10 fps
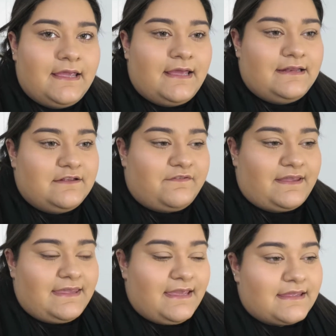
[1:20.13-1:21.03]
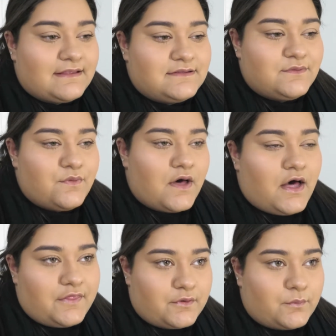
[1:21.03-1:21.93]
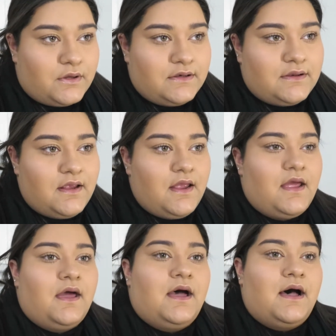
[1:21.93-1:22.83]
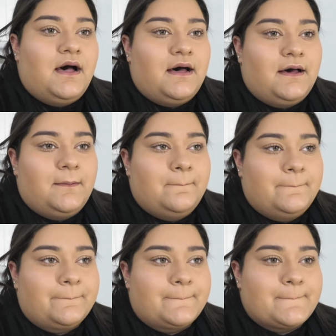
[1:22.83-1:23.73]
and if I can't get to the other one, then